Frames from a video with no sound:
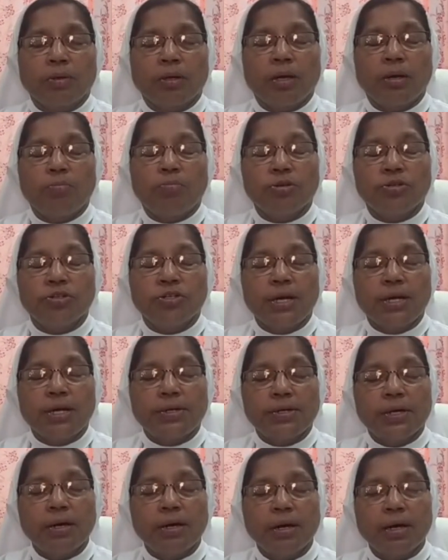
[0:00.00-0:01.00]

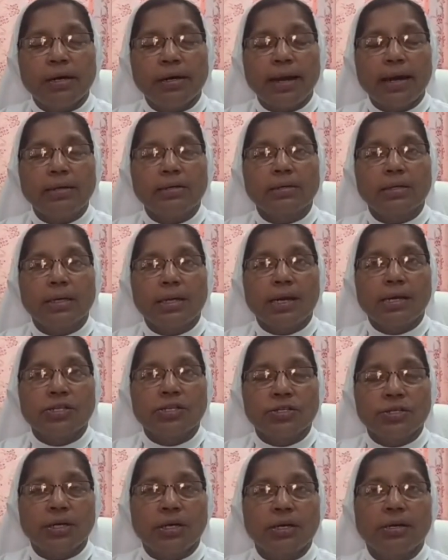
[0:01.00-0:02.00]
appreciated her,
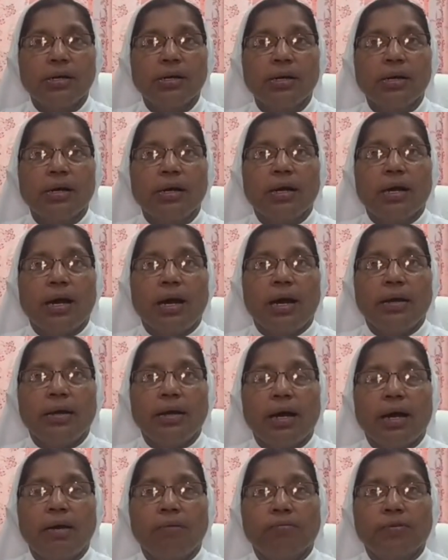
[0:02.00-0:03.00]
encouraged her and
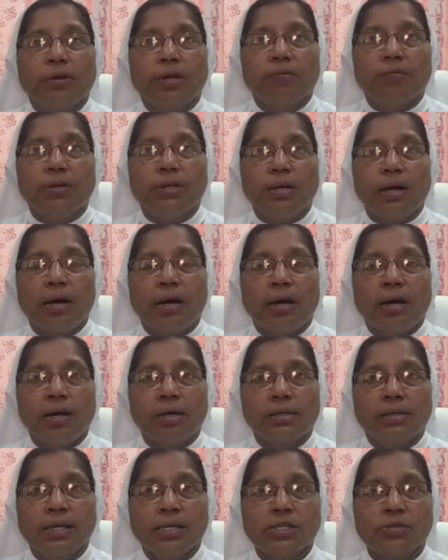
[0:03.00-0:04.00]
have given
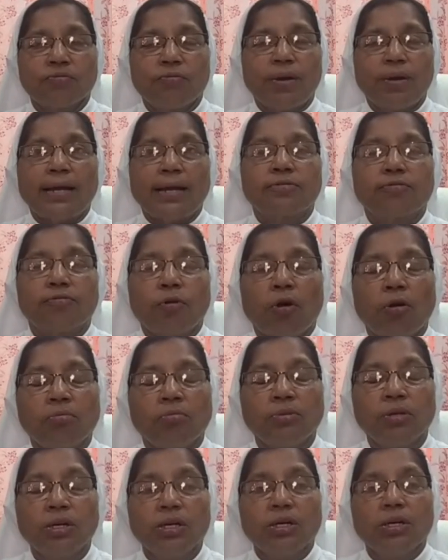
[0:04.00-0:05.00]
her this
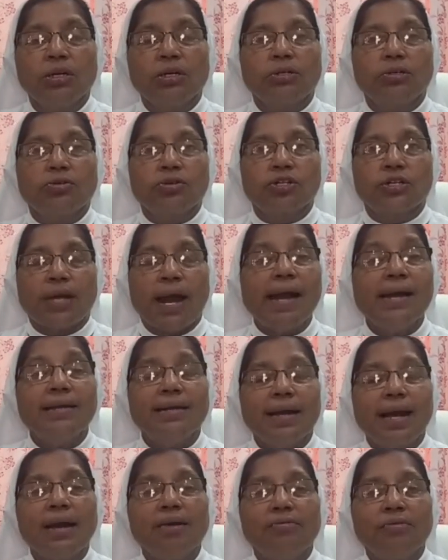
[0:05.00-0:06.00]
platform to
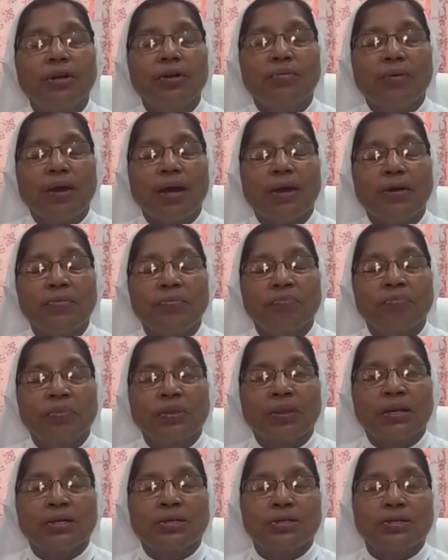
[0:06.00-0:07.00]
shine everywhere,
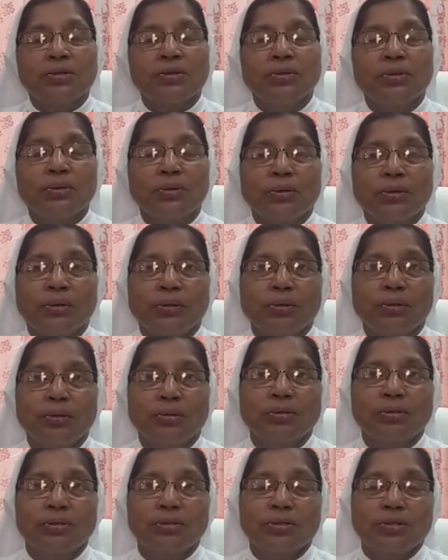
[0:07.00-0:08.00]
to,
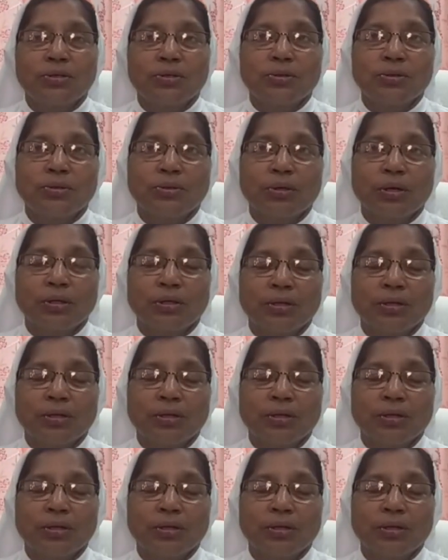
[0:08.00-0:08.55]
to